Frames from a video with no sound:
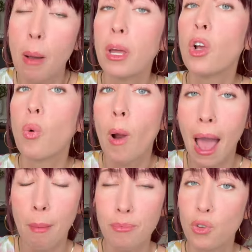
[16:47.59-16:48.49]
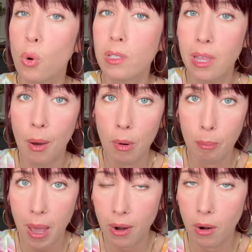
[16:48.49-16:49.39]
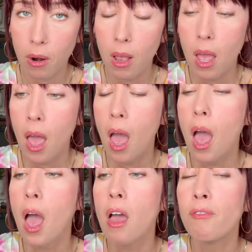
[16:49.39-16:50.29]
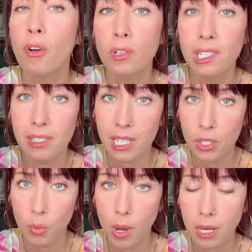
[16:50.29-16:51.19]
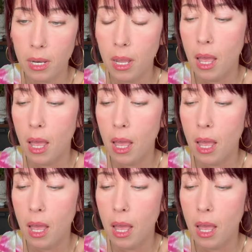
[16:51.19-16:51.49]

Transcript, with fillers: I'm gonna grab towards that one better versus this one.